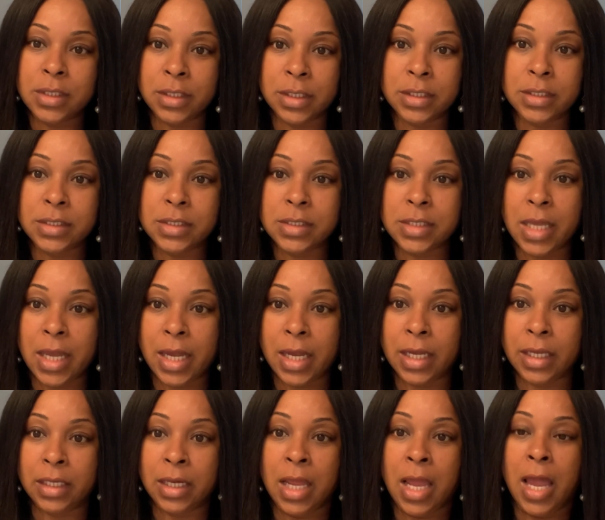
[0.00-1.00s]
is
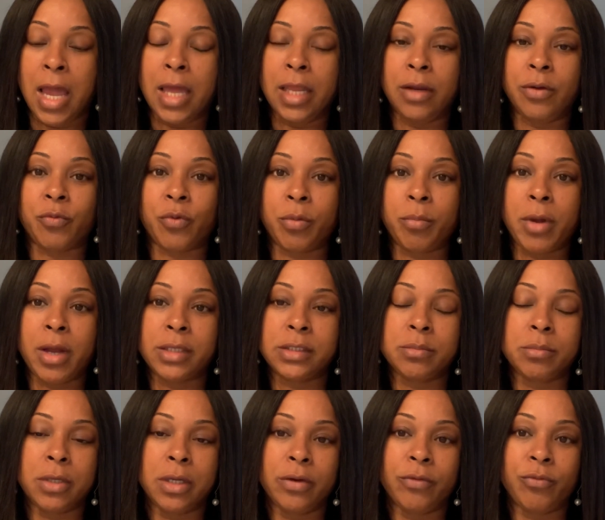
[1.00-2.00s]
saying. And it reminds
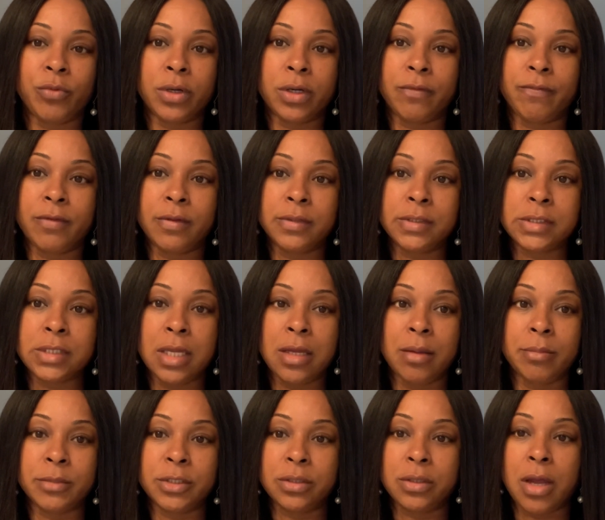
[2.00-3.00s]
me of one of the
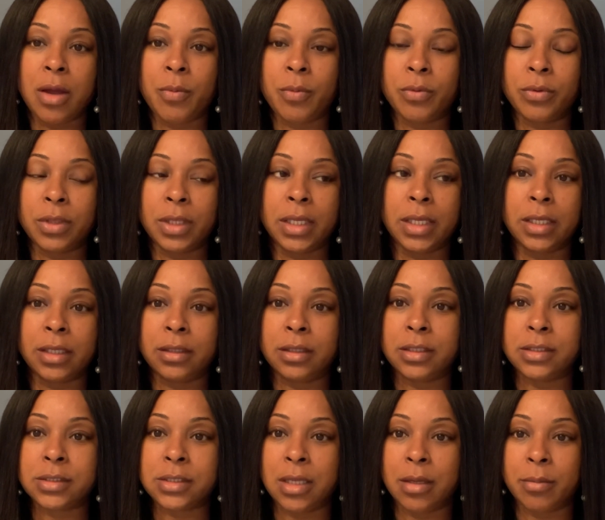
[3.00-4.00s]
Psalms, and I will link the
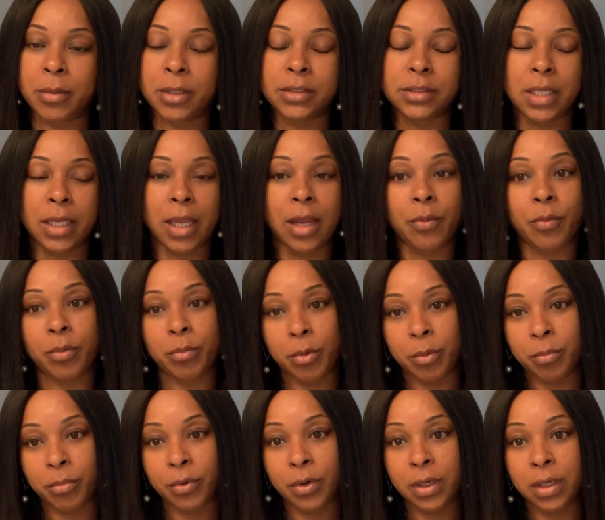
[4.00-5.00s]
Psalm because I can't
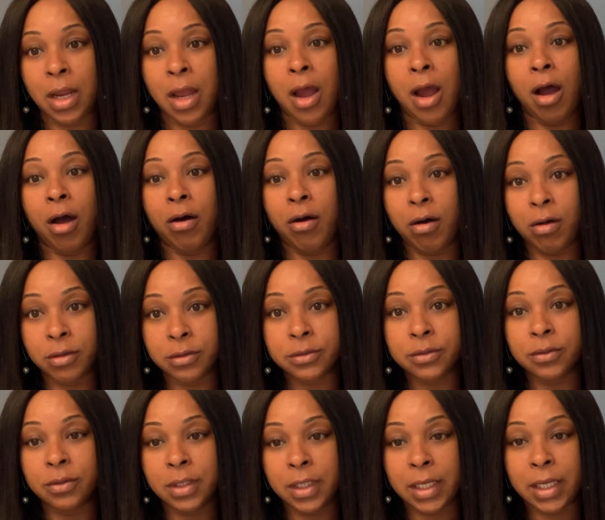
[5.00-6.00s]
remember it. I'll also
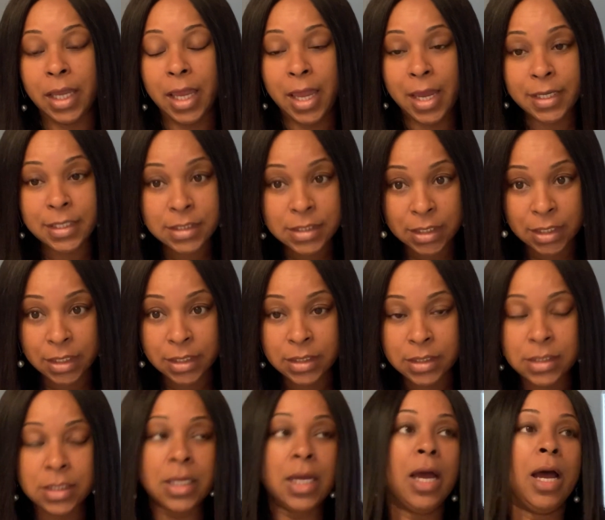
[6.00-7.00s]
link
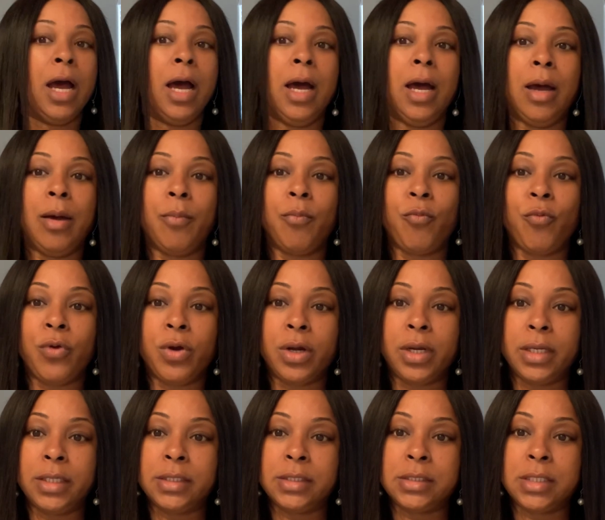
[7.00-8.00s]
Exodus, um, where
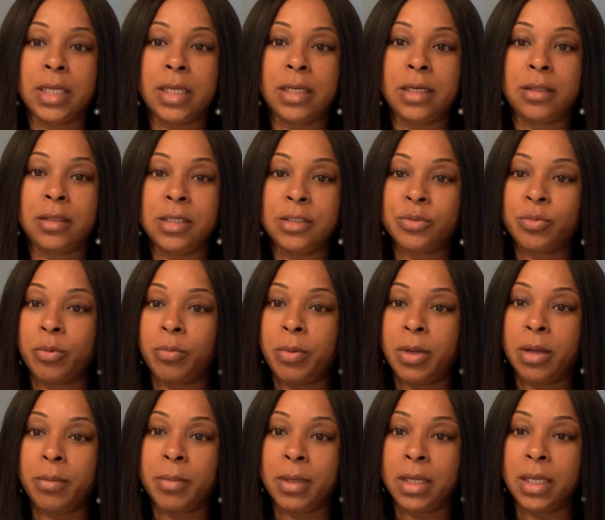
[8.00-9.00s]
he said, This will be
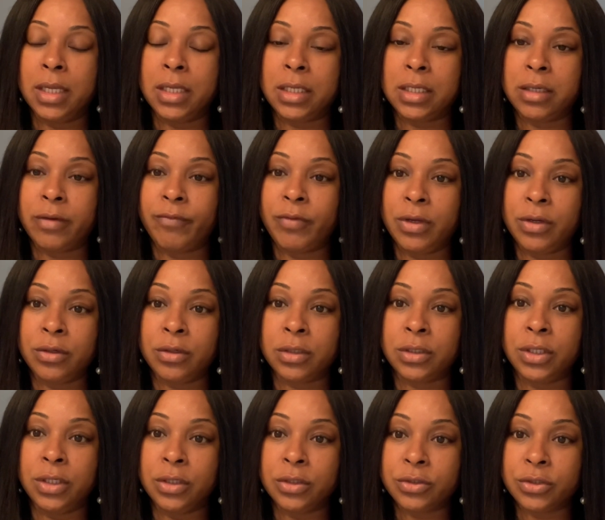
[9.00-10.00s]
a beginning of year,
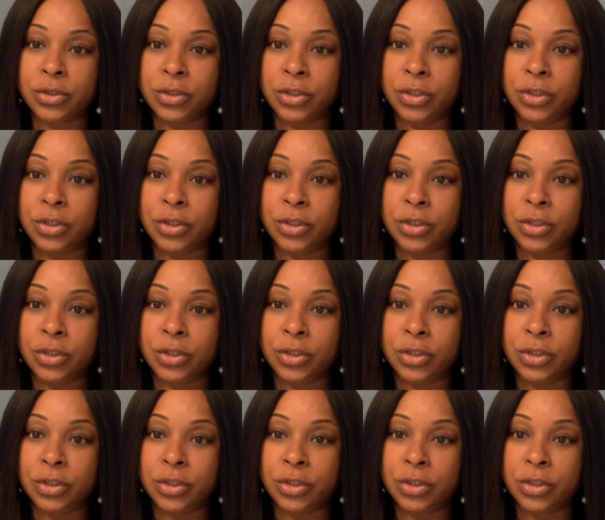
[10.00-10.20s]
year, to